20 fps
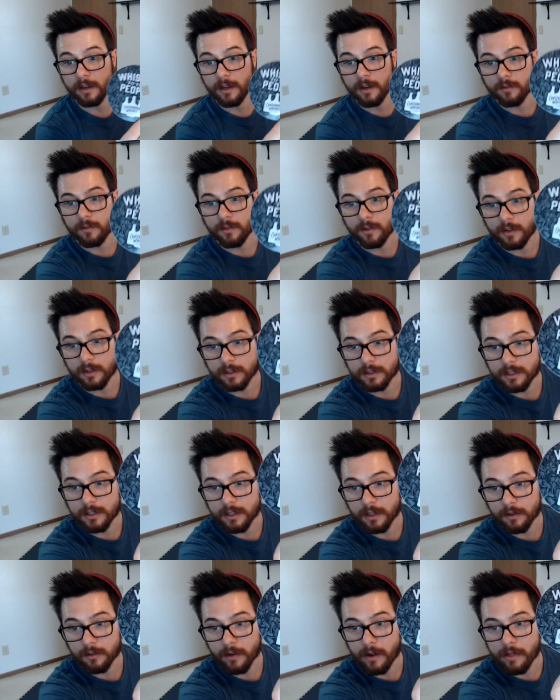You can
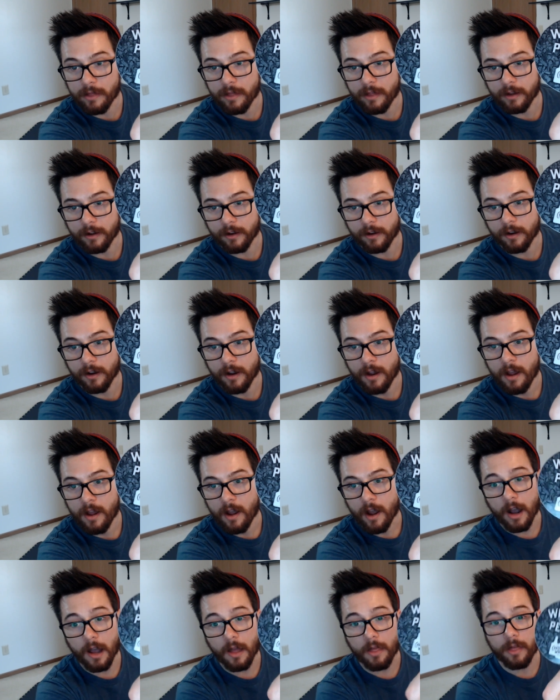see it right there.
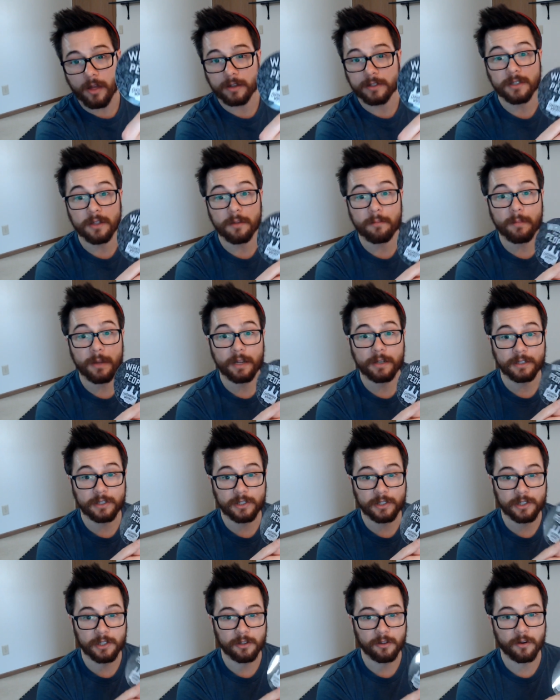Uh, that's the main
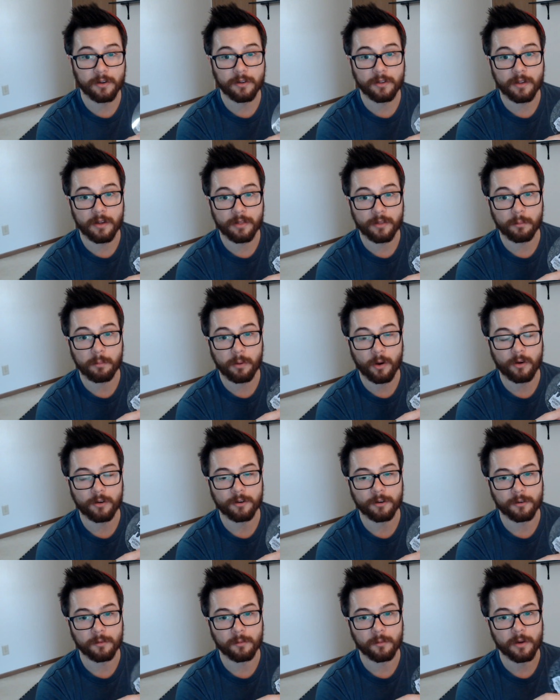distillery that they're
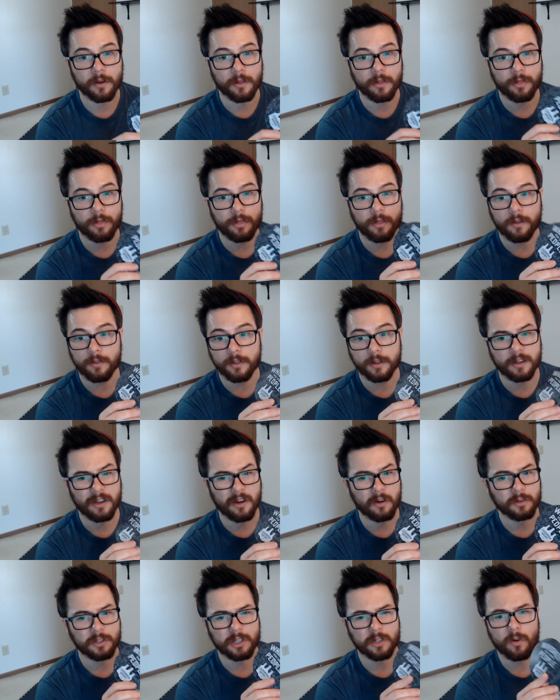partnered with, that they
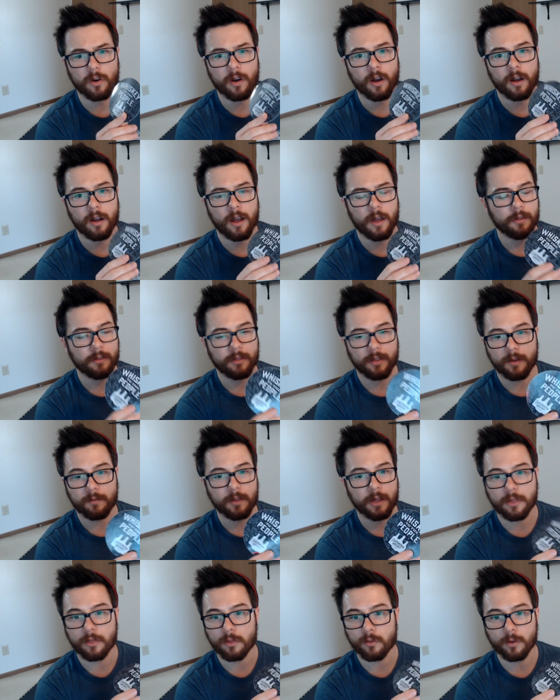go to. I think they have
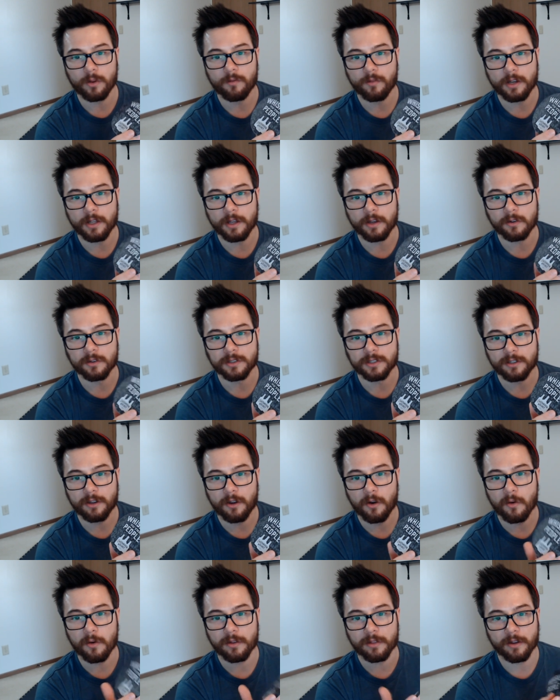like three videos
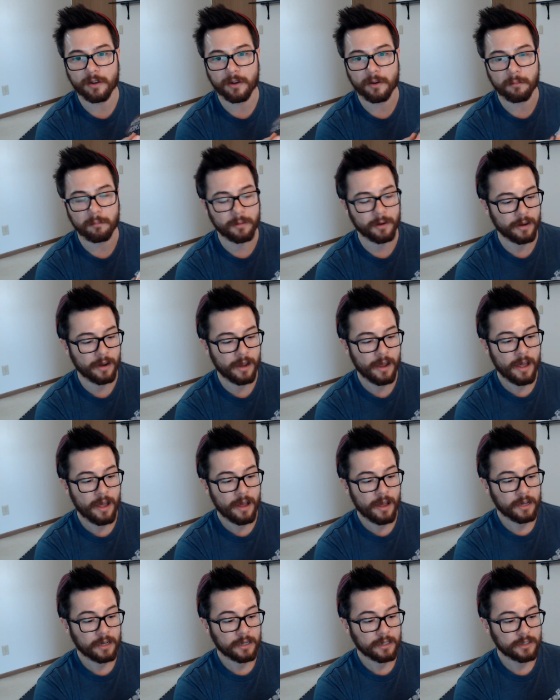going there, but
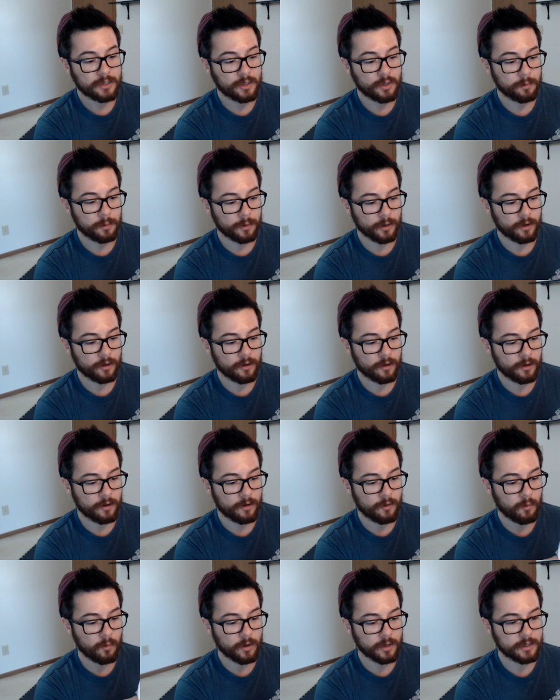super
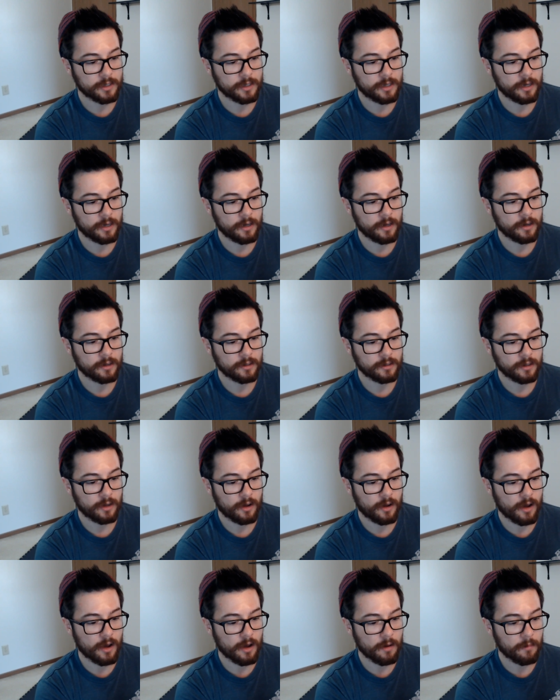good whiskey,
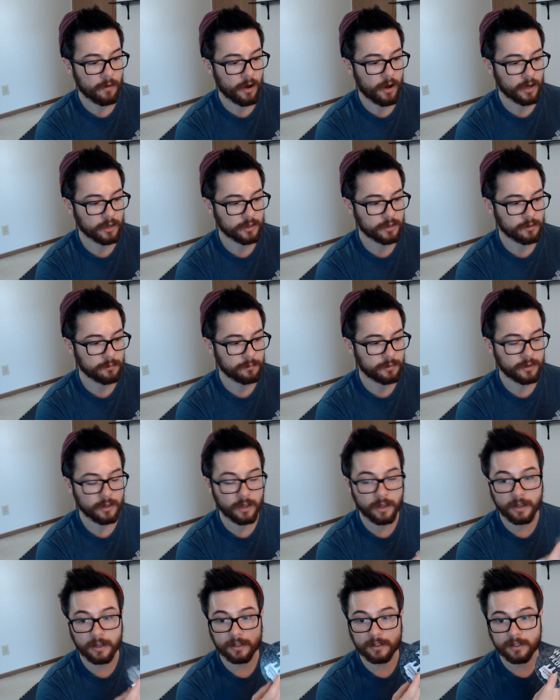um, awesome
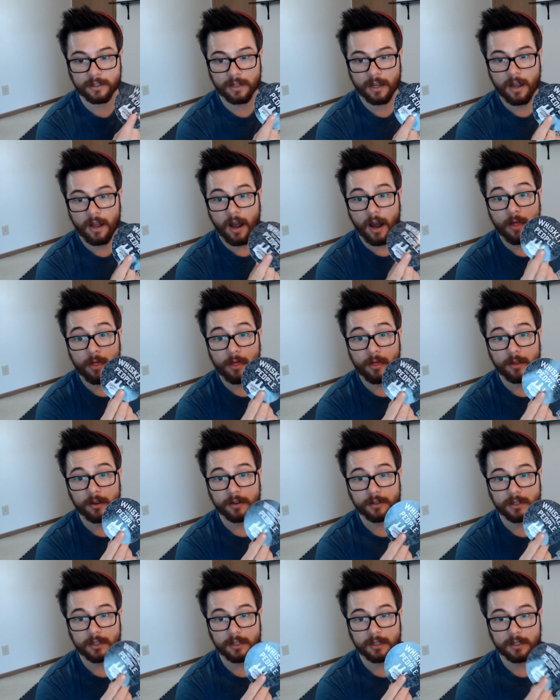place.
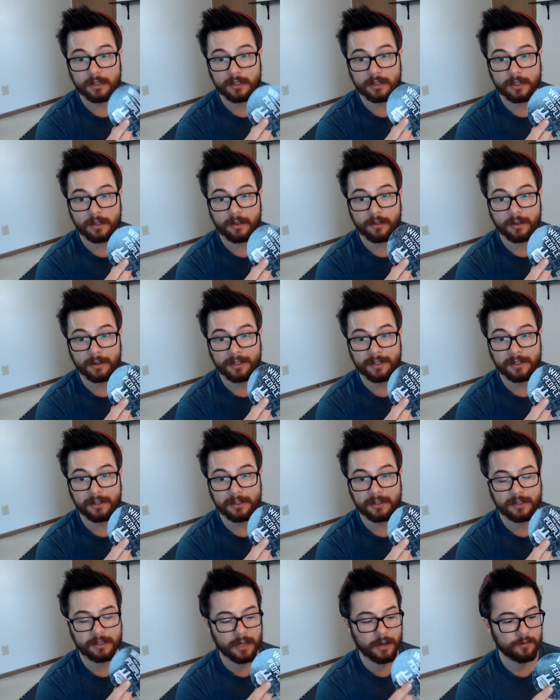This is this
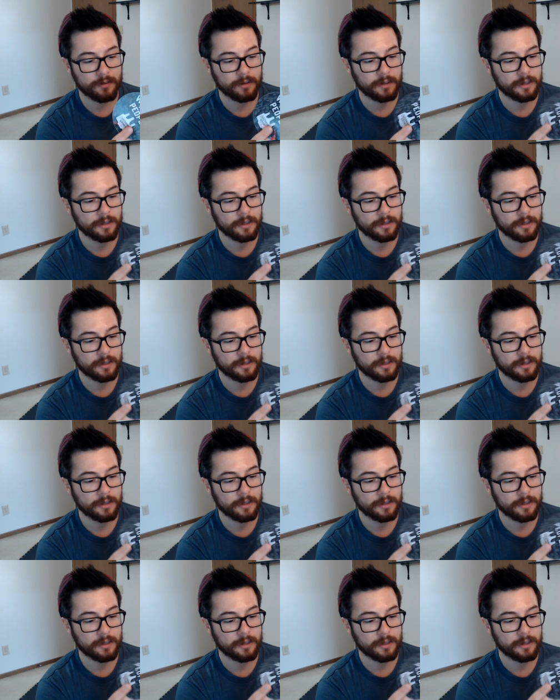is definitely